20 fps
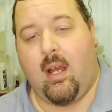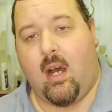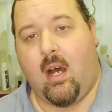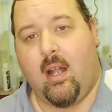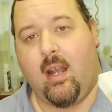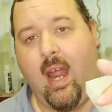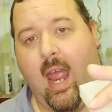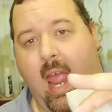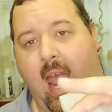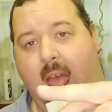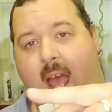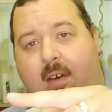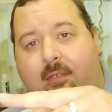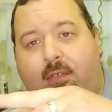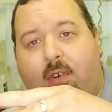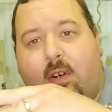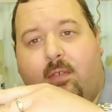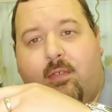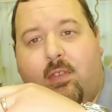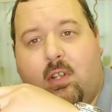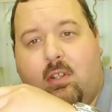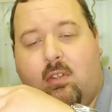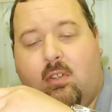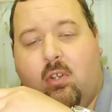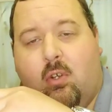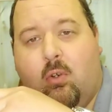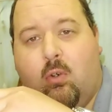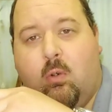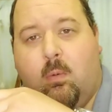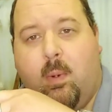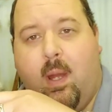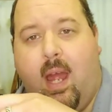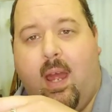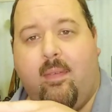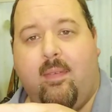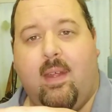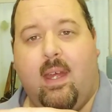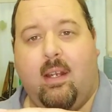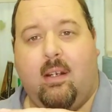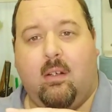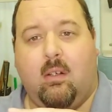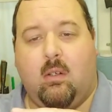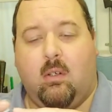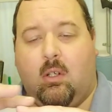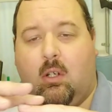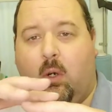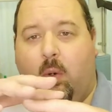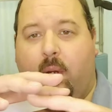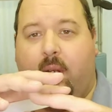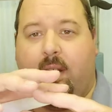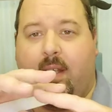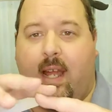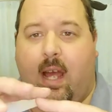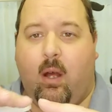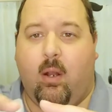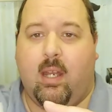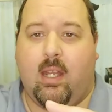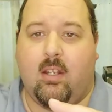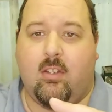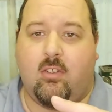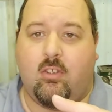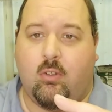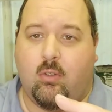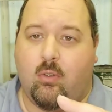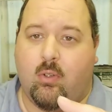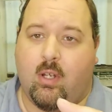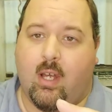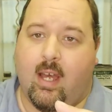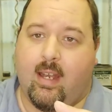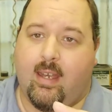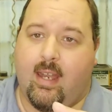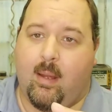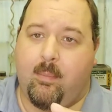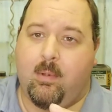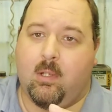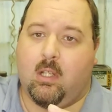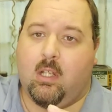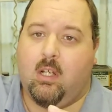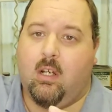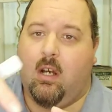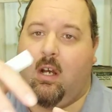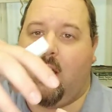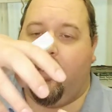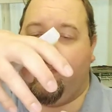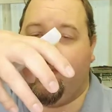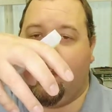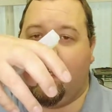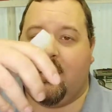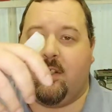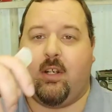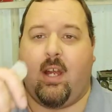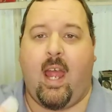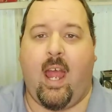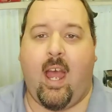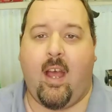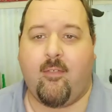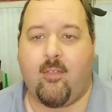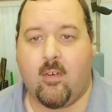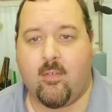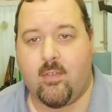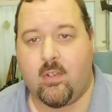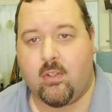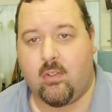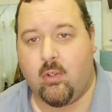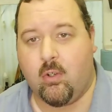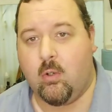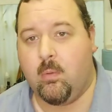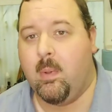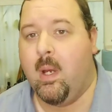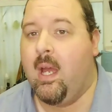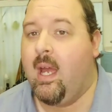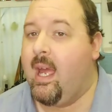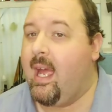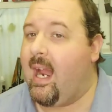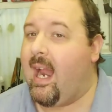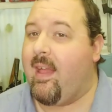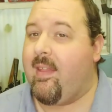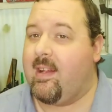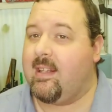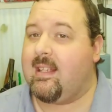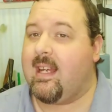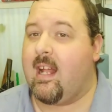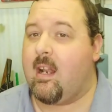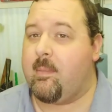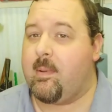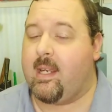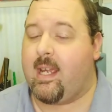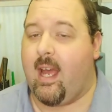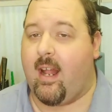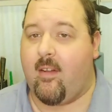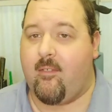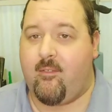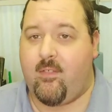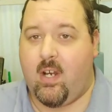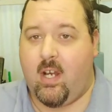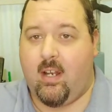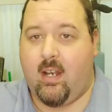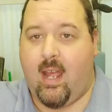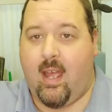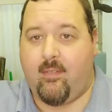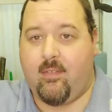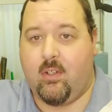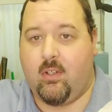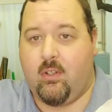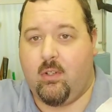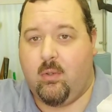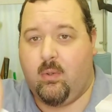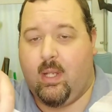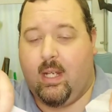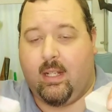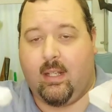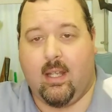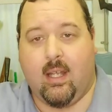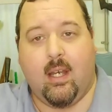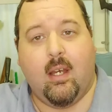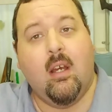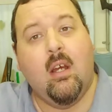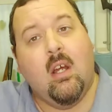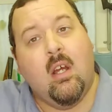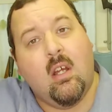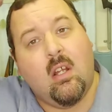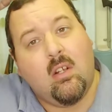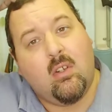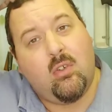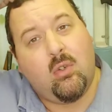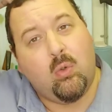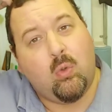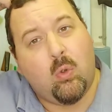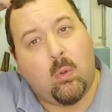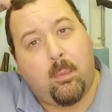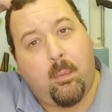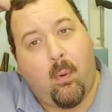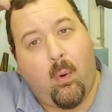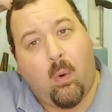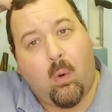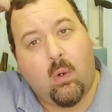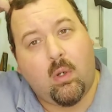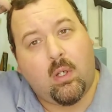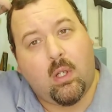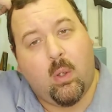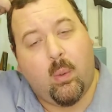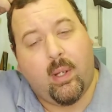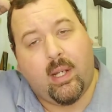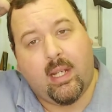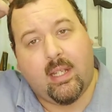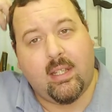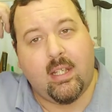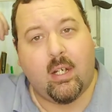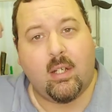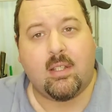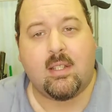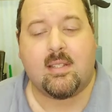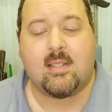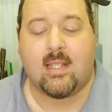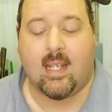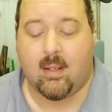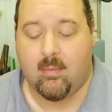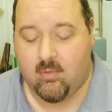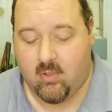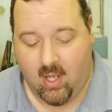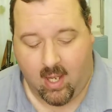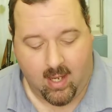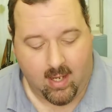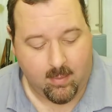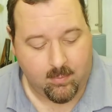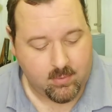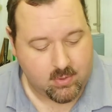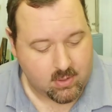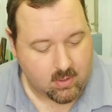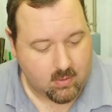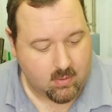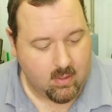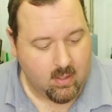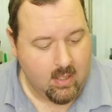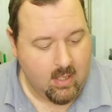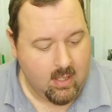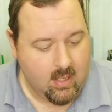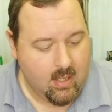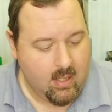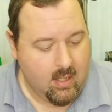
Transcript: on half of the tube and then going down into a nebula on the other half of the tube. And I think that'll be kind of fun, having to do like the dual pour going in there at the same time. So